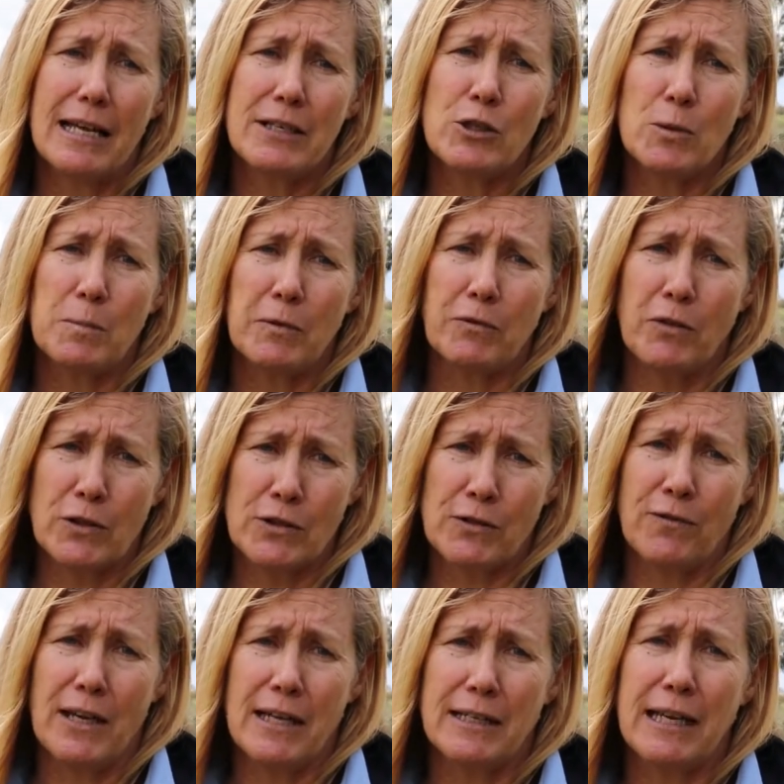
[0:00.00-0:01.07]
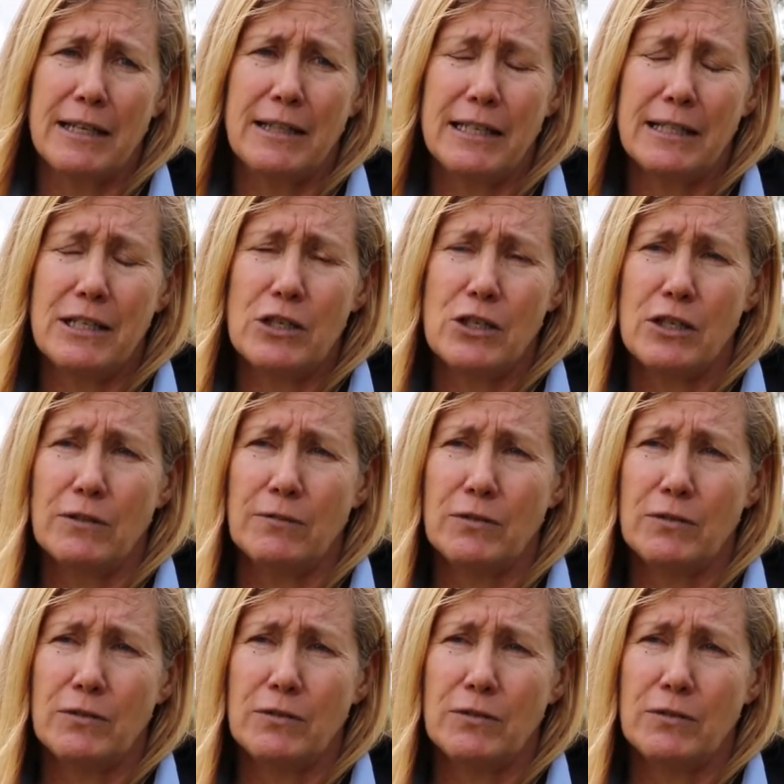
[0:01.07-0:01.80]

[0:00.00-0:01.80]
superphosphate and the addition of